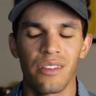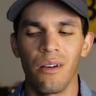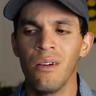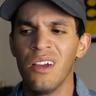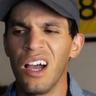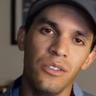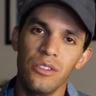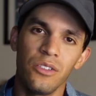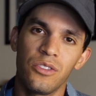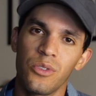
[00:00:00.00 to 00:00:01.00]
So
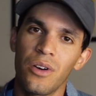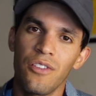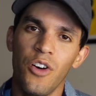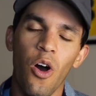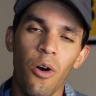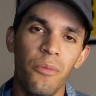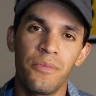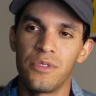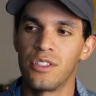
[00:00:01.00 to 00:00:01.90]
you sort of hope